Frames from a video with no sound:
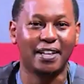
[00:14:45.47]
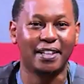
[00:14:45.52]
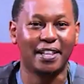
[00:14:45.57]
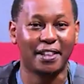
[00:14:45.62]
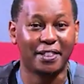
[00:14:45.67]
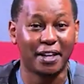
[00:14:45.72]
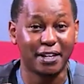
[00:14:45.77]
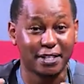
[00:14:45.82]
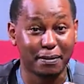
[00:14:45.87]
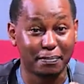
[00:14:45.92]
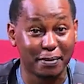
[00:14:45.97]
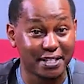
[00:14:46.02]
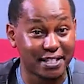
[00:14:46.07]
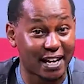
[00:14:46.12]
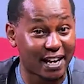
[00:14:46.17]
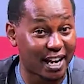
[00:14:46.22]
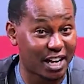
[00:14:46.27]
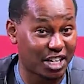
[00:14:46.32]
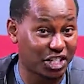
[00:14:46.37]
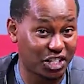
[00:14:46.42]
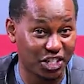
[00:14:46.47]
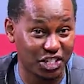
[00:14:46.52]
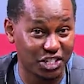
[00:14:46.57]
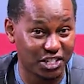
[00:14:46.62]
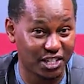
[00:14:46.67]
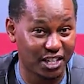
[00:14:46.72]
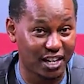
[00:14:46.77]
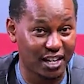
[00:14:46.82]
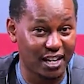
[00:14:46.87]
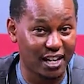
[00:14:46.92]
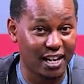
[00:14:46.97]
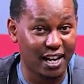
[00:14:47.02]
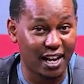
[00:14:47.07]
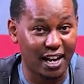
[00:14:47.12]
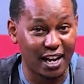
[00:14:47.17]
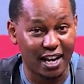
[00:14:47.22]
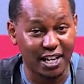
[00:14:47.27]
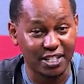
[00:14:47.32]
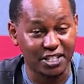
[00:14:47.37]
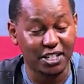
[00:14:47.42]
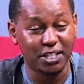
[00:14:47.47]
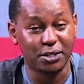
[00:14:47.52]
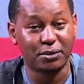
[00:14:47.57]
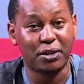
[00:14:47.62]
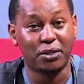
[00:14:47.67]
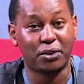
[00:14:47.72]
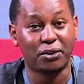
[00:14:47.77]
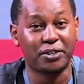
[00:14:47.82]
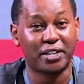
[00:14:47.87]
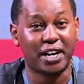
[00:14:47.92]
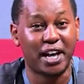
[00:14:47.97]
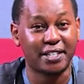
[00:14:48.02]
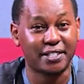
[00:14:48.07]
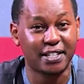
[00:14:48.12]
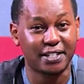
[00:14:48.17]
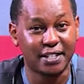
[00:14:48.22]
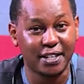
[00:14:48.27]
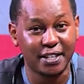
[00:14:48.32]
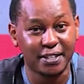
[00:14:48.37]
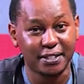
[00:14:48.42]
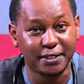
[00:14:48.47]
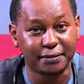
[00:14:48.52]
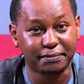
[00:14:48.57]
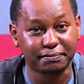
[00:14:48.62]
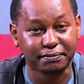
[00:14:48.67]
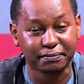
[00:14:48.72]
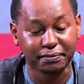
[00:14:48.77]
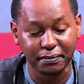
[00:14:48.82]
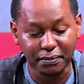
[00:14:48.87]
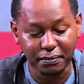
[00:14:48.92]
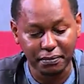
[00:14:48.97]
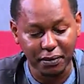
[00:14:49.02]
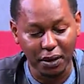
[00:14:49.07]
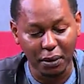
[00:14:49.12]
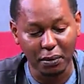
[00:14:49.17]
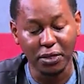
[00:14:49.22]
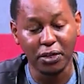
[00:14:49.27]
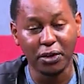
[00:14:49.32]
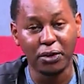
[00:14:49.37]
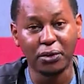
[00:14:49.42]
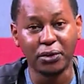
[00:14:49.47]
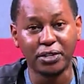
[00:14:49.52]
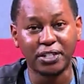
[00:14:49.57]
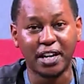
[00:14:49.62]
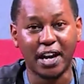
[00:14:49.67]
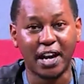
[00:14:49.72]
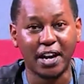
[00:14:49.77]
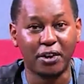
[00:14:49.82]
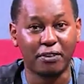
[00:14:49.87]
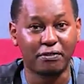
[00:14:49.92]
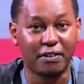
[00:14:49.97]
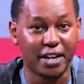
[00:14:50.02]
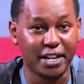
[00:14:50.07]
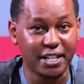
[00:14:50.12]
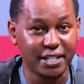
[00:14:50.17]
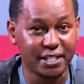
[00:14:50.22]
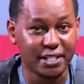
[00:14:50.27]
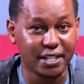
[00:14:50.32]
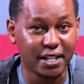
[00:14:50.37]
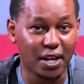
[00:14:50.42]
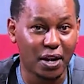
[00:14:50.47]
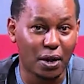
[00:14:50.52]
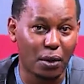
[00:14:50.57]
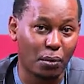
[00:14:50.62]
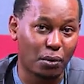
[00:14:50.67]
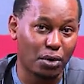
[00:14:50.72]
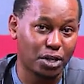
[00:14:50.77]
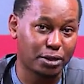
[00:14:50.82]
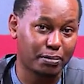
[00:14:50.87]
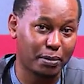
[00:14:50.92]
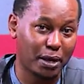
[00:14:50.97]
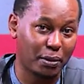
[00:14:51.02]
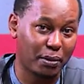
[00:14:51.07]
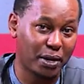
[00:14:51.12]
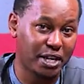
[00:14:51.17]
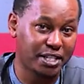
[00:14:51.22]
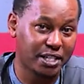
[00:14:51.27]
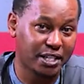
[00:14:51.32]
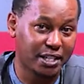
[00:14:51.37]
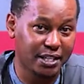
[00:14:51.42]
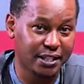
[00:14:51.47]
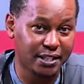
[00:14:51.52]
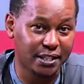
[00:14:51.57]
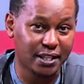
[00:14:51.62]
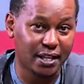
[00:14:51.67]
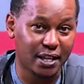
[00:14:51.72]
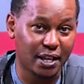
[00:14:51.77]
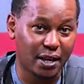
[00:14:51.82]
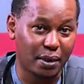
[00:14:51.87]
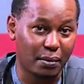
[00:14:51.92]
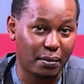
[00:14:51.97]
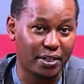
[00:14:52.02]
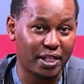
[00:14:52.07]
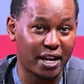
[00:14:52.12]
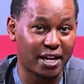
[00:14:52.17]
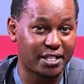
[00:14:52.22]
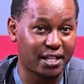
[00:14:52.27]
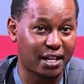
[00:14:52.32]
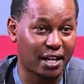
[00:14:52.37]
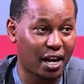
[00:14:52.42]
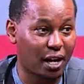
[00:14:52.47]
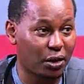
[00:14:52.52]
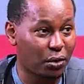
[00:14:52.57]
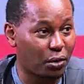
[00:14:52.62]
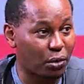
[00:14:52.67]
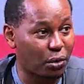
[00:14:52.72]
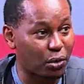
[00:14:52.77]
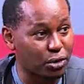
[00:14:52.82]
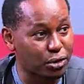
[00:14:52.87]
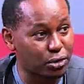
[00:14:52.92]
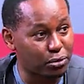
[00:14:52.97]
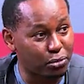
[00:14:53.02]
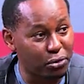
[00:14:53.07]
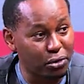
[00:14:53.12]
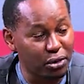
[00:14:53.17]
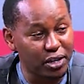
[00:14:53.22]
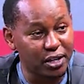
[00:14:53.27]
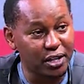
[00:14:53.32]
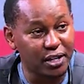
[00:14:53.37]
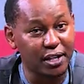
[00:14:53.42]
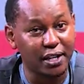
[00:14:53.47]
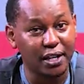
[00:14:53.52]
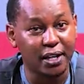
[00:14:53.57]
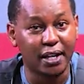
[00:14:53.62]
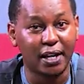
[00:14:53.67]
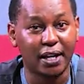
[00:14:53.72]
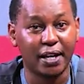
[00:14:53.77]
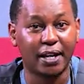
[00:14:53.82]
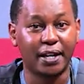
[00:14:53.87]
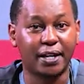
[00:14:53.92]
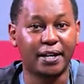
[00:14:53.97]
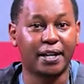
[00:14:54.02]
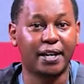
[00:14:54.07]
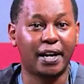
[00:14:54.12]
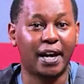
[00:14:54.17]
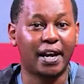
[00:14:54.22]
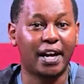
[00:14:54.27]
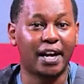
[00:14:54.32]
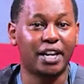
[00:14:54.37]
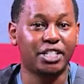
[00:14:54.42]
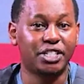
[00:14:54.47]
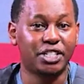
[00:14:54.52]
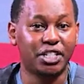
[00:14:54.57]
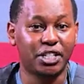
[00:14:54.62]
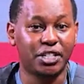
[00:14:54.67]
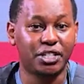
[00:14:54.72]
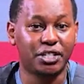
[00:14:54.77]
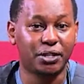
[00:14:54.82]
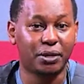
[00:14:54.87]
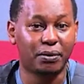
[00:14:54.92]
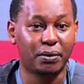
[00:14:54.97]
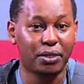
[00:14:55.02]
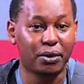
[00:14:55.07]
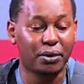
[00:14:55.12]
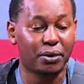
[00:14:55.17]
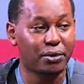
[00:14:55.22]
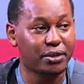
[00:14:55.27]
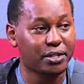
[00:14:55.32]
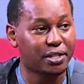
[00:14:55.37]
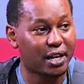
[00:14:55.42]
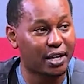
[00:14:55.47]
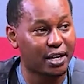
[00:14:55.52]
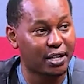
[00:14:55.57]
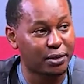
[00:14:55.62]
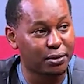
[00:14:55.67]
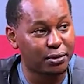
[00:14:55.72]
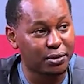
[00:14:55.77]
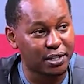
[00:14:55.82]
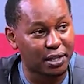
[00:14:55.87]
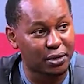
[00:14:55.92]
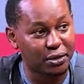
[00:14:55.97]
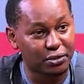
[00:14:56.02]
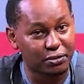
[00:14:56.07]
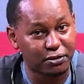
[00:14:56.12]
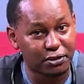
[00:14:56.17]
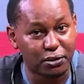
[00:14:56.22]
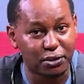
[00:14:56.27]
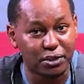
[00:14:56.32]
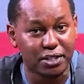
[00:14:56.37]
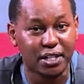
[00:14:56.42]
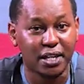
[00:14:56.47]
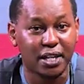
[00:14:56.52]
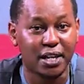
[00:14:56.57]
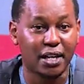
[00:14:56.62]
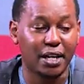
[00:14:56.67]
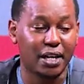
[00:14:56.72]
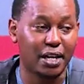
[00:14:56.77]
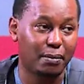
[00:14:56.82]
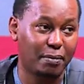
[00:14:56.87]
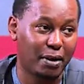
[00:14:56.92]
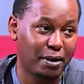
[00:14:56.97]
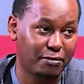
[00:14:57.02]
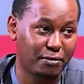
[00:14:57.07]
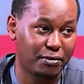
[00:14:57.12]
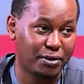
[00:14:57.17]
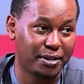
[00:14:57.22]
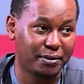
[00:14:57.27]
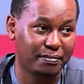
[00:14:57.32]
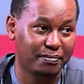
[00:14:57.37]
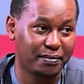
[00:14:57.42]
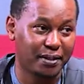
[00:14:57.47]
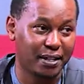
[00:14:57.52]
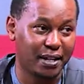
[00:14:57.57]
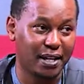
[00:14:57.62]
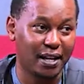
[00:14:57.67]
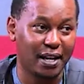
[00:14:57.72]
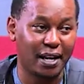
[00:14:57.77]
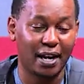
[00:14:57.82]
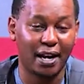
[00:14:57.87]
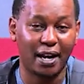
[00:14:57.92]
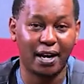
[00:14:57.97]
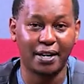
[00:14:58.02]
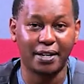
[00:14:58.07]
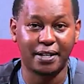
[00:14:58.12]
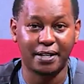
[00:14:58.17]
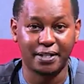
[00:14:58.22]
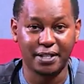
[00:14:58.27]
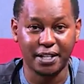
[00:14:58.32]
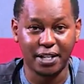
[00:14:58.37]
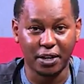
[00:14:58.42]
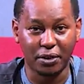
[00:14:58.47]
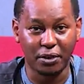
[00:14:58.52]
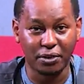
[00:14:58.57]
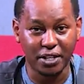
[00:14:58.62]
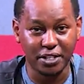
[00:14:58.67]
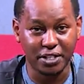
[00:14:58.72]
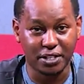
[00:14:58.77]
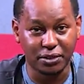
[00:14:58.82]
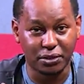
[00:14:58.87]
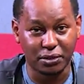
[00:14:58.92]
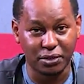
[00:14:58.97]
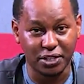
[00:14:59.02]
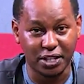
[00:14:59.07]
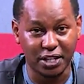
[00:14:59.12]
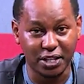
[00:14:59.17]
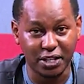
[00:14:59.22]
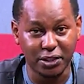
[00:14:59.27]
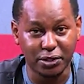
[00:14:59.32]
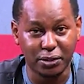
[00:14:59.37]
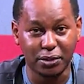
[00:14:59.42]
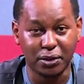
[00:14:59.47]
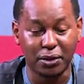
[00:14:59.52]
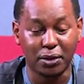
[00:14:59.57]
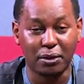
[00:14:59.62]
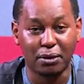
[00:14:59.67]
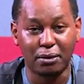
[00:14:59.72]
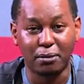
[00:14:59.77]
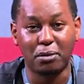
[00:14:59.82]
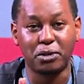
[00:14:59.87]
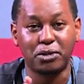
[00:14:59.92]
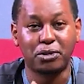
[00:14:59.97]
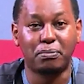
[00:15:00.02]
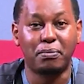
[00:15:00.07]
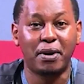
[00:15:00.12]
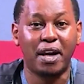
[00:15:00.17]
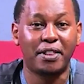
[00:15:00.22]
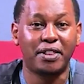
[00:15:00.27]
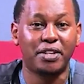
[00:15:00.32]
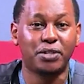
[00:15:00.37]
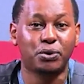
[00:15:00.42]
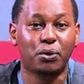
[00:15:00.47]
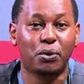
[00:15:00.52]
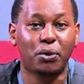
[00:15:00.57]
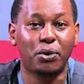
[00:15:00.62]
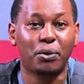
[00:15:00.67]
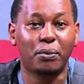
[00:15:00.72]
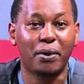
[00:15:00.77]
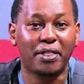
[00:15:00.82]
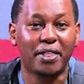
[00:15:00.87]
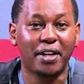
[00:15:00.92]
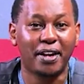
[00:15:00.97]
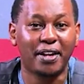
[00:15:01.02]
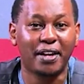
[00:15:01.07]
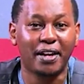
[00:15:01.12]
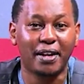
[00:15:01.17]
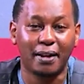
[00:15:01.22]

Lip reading: there are some things I can change. I can change whether or not I exercise, whether or not I overeat, what my weight is, whether I take alcohol or smoke, and I can change whether or not I use a lot of salt in my food. And taking all this into consideration, we're able to bear this cold weather,